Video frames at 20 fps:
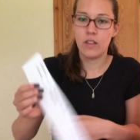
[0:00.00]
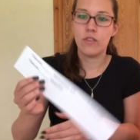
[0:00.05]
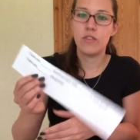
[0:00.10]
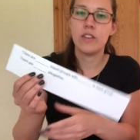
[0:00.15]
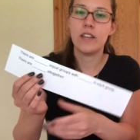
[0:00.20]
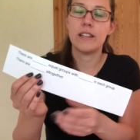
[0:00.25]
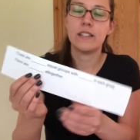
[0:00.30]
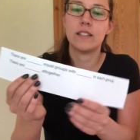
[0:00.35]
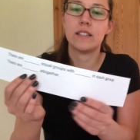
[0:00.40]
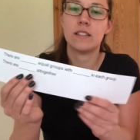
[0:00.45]

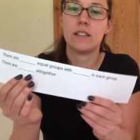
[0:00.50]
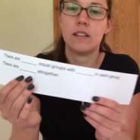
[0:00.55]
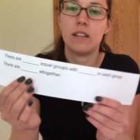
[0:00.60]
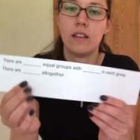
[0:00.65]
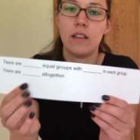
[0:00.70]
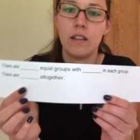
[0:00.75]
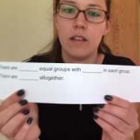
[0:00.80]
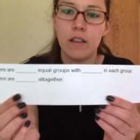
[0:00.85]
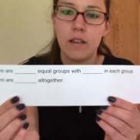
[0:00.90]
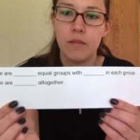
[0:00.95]
this
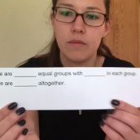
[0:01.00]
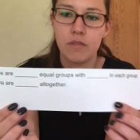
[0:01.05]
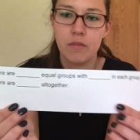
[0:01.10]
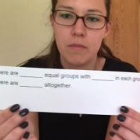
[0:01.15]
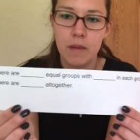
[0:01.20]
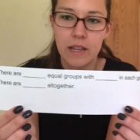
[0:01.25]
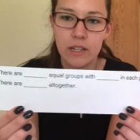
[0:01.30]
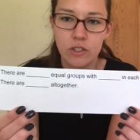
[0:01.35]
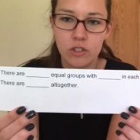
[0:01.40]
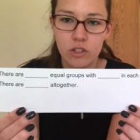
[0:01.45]

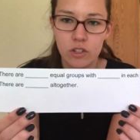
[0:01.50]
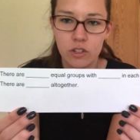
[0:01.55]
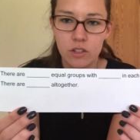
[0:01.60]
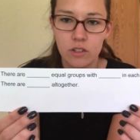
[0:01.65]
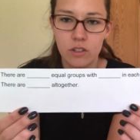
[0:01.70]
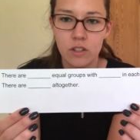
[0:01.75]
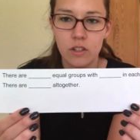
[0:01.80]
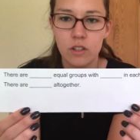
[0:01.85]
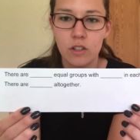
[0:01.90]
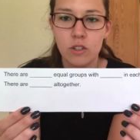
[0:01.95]
information.
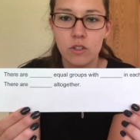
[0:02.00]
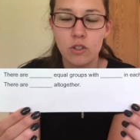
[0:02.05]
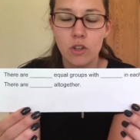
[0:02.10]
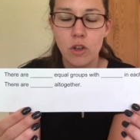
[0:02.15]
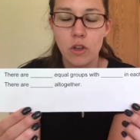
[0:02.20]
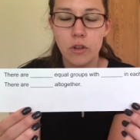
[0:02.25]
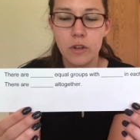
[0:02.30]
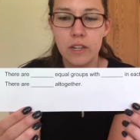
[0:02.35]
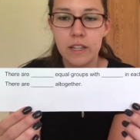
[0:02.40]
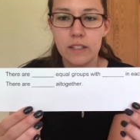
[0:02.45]
So
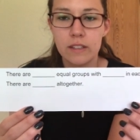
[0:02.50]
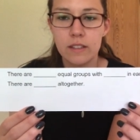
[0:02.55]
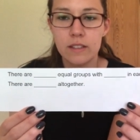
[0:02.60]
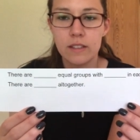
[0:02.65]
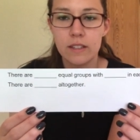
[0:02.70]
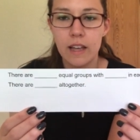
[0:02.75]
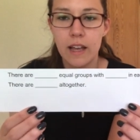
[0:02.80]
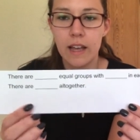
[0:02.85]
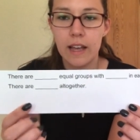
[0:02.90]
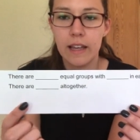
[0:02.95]
you need to
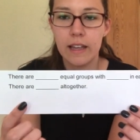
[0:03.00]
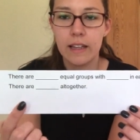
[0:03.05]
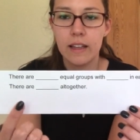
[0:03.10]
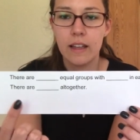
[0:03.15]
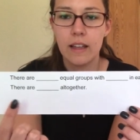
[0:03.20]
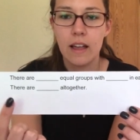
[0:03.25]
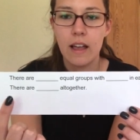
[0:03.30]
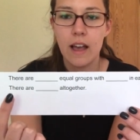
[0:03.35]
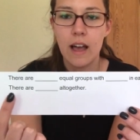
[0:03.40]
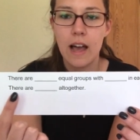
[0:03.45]
say
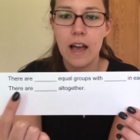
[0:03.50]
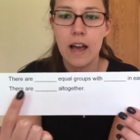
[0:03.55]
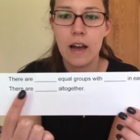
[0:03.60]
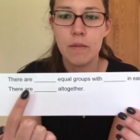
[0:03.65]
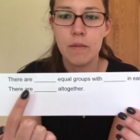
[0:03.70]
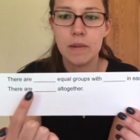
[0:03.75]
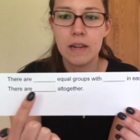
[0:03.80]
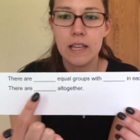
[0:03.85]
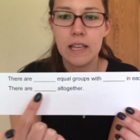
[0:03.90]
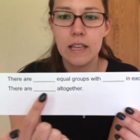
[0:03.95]
how
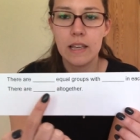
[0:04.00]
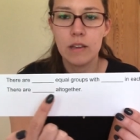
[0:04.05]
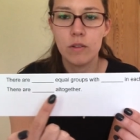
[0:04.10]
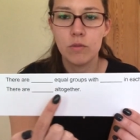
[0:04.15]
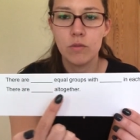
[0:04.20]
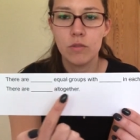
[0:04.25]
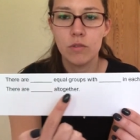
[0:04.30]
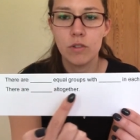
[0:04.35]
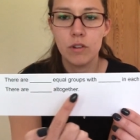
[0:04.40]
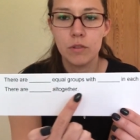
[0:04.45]
many
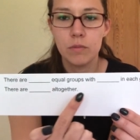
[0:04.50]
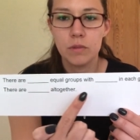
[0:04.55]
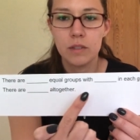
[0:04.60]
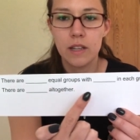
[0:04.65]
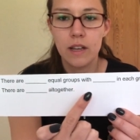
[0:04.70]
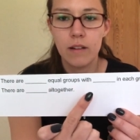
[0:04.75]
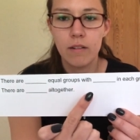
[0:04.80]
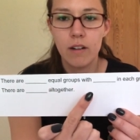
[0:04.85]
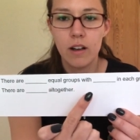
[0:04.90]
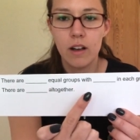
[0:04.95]
equal groups
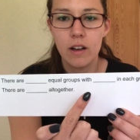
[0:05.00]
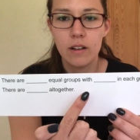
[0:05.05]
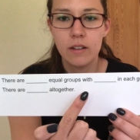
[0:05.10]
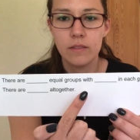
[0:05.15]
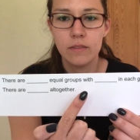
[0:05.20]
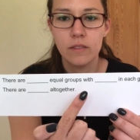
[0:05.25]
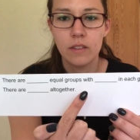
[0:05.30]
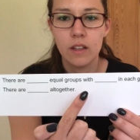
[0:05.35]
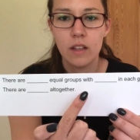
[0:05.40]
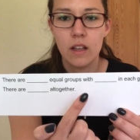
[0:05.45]
there are,
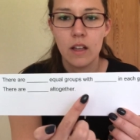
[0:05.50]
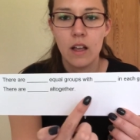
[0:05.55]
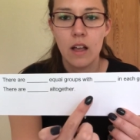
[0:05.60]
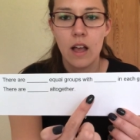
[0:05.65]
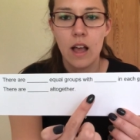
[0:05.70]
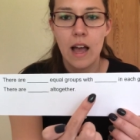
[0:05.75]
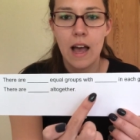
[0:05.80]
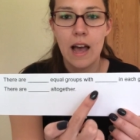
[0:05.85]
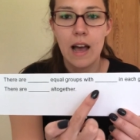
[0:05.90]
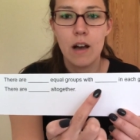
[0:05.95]

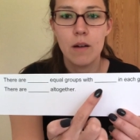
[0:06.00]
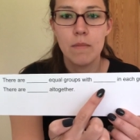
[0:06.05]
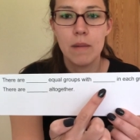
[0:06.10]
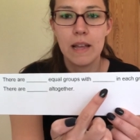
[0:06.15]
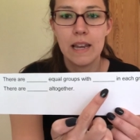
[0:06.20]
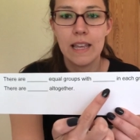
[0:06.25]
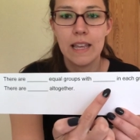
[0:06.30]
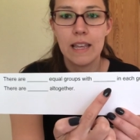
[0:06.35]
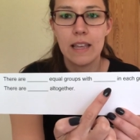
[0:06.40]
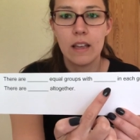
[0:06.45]
how
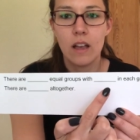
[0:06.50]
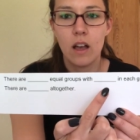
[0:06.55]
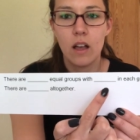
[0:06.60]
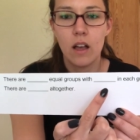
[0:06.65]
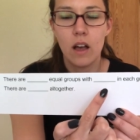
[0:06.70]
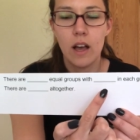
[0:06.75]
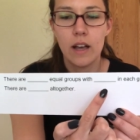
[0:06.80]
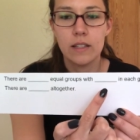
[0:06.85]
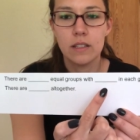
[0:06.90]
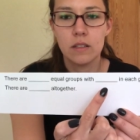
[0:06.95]
many
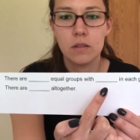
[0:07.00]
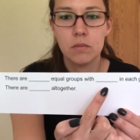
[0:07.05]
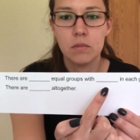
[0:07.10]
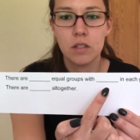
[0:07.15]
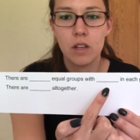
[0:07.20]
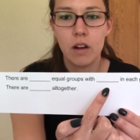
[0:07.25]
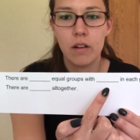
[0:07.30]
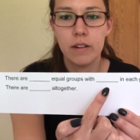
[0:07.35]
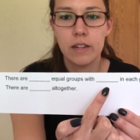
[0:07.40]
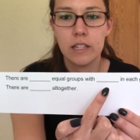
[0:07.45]
items
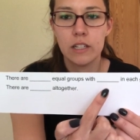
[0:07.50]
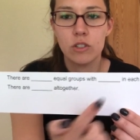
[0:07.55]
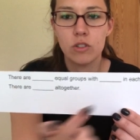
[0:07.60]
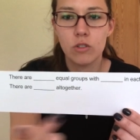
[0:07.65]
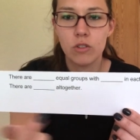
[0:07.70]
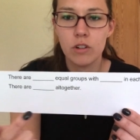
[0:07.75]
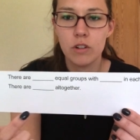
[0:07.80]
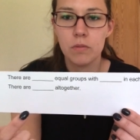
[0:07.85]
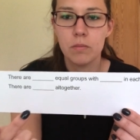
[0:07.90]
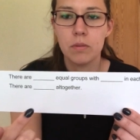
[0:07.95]
are in each
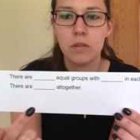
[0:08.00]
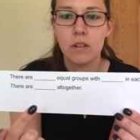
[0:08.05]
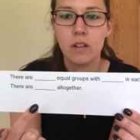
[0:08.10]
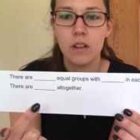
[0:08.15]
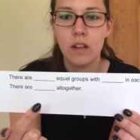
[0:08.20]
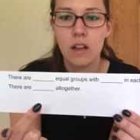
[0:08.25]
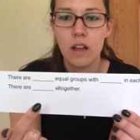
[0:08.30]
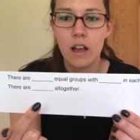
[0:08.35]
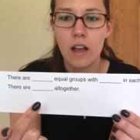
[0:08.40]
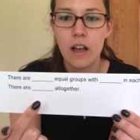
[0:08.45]
group,
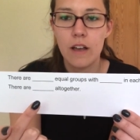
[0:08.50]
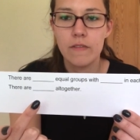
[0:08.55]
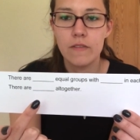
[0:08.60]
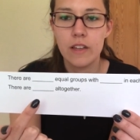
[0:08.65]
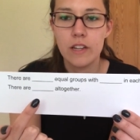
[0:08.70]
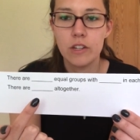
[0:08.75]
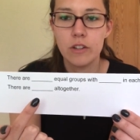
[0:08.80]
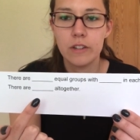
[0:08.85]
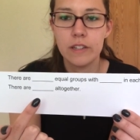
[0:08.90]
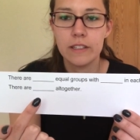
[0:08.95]
and
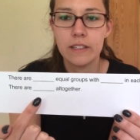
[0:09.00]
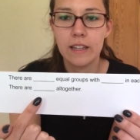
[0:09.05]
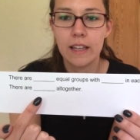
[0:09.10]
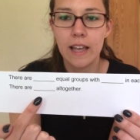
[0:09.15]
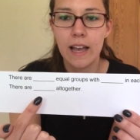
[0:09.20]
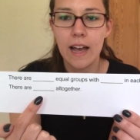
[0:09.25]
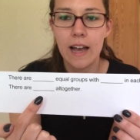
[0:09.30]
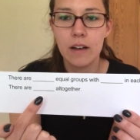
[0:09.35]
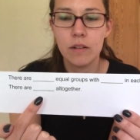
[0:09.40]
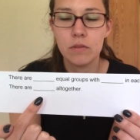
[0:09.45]
then you need to
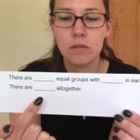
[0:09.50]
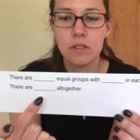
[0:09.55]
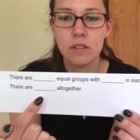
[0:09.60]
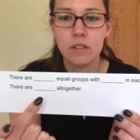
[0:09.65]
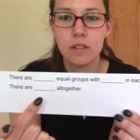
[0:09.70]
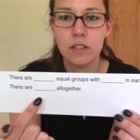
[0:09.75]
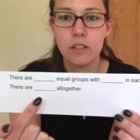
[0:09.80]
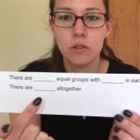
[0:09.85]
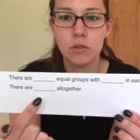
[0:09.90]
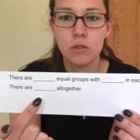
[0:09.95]
count
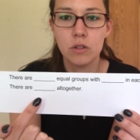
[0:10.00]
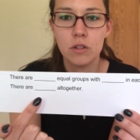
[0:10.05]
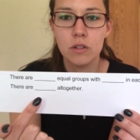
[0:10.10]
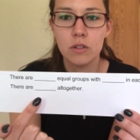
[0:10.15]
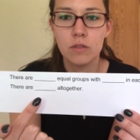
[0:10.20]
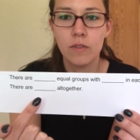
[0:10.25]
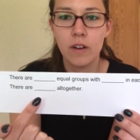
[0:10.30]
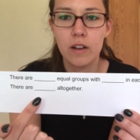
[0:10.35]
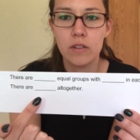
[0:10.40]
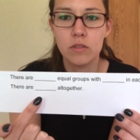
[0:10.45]
in your twos,
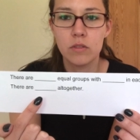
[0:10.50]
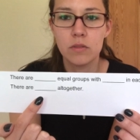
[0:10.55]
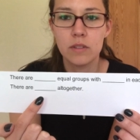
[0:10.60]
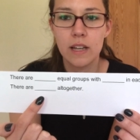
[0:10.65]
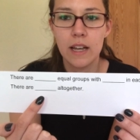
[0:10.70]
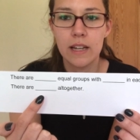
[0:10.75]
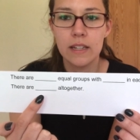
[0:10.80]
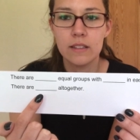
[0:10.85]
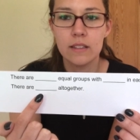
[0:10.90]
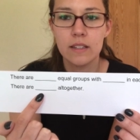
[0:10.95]
fives, or
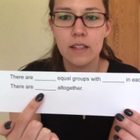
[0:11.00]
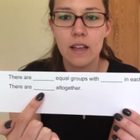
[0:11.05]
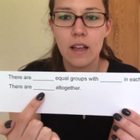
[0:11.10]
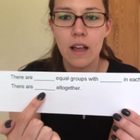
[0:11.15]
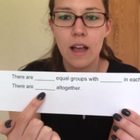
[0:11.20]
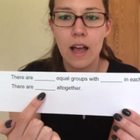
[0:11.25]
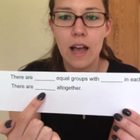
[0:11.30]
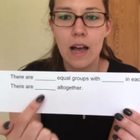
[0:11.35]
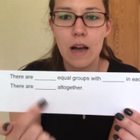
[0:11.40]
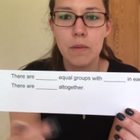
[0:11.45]
tens
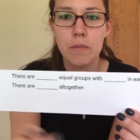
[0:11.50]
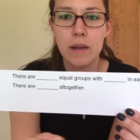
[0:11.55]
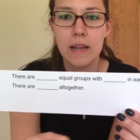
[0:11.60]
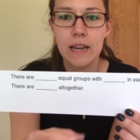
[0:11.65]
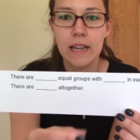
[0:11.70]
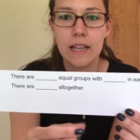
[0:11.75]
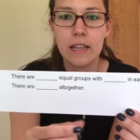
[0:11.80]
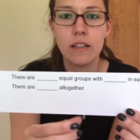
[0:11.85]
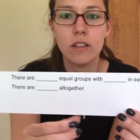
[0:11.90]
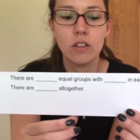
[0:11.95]
how
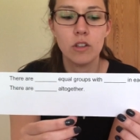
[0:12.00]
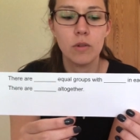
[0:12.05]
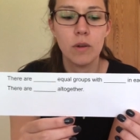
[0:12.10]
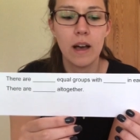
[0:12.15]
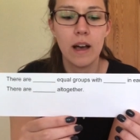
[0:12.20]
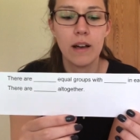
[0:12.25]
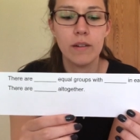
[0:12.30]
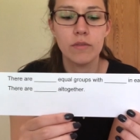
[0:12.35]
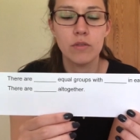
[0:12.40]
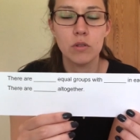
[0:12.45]
many you
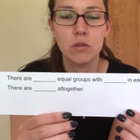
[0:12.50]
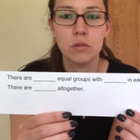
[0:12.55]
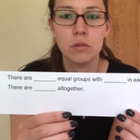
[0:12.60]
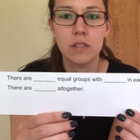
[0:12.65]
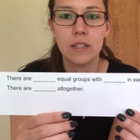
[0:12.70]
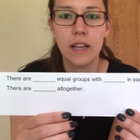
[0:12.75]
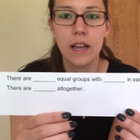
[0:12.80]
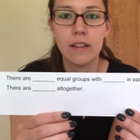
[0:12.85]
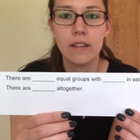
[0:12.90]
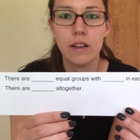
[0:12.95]
have
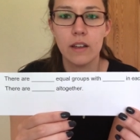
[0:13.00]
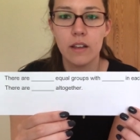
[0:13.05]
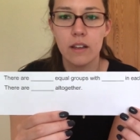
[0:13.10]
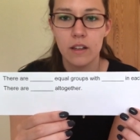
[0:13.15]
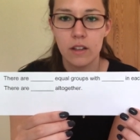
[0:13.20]
altogether.